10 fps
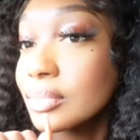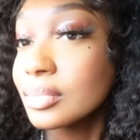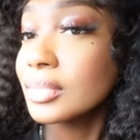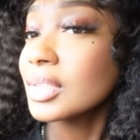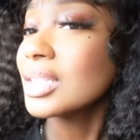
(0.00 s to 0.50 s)

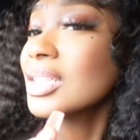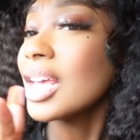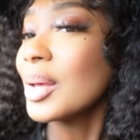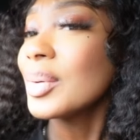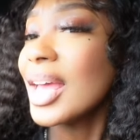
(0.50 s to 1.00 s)
Over with
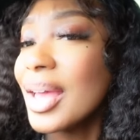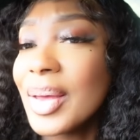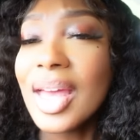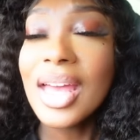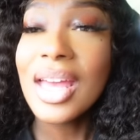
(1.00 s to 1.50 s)
it,
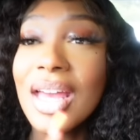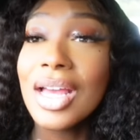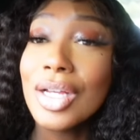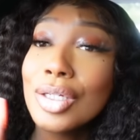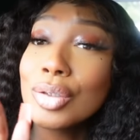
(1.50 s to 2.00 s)

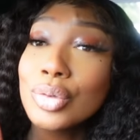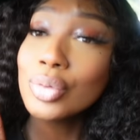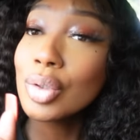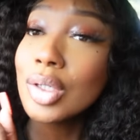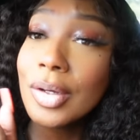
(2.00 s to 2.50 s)
cause
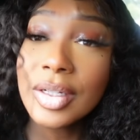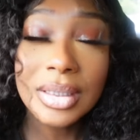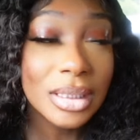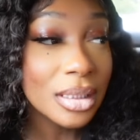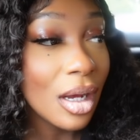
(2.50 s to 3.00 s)
you love ice on my